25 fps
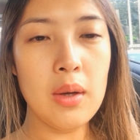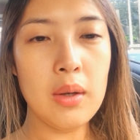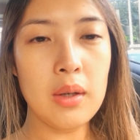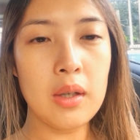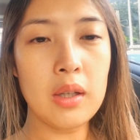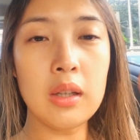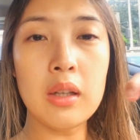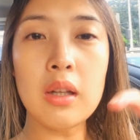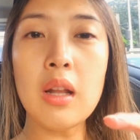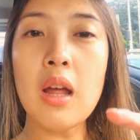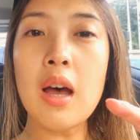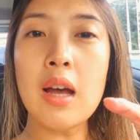
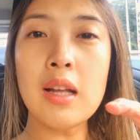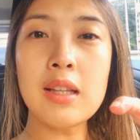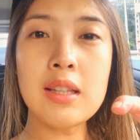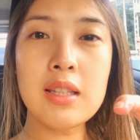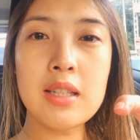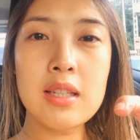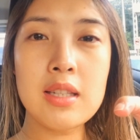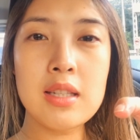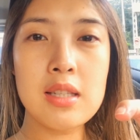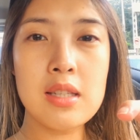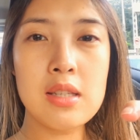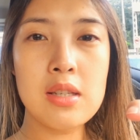
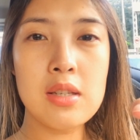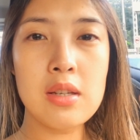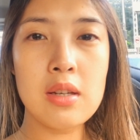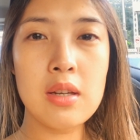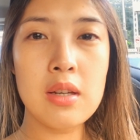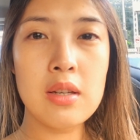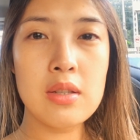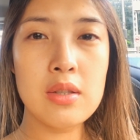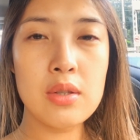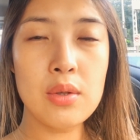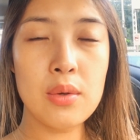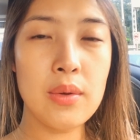clots
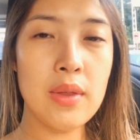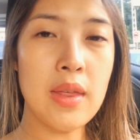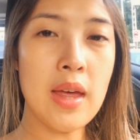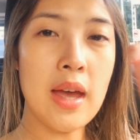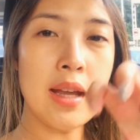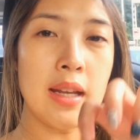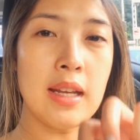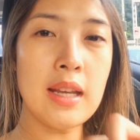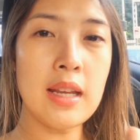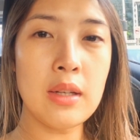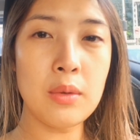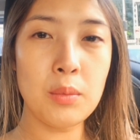so
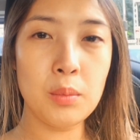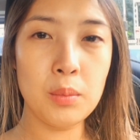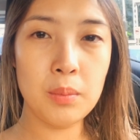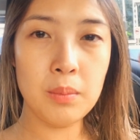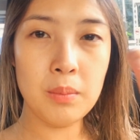that it